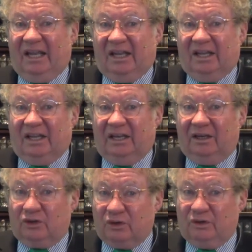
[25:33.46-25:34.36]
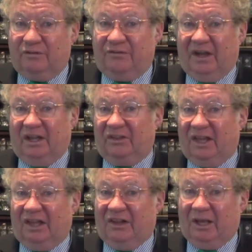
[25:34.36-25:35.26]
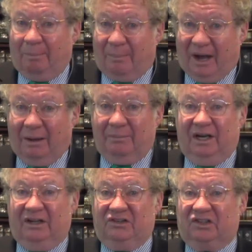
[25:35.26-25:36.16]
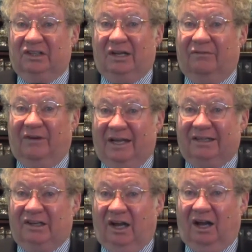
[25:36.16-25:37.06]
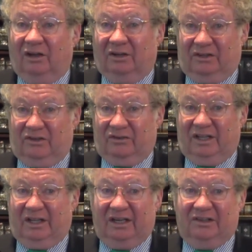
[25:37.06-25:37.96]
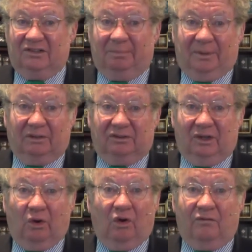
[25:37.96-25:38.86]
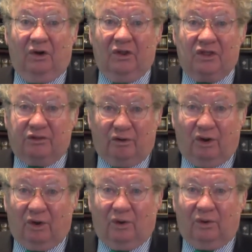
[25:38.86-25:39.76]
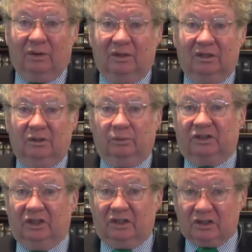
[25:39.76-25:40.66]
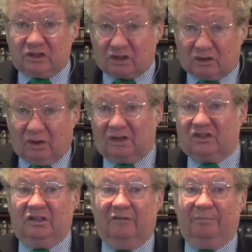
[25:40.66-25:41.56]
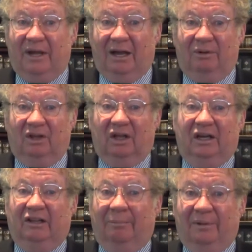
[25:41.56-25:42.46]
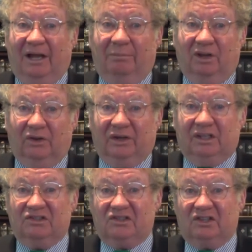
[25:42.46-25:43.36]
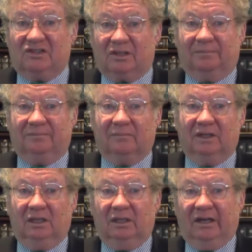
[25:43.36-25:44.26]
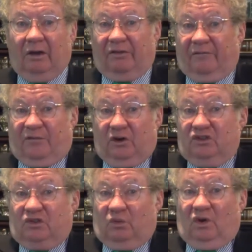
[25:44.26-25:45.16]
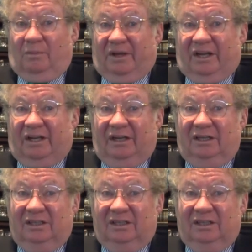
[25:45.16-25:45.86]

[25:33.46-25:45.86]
in true faith in the abomination of idolatry that he's about to overthrow with the destruction of Babylon and the Babylonian system. Now, the first woman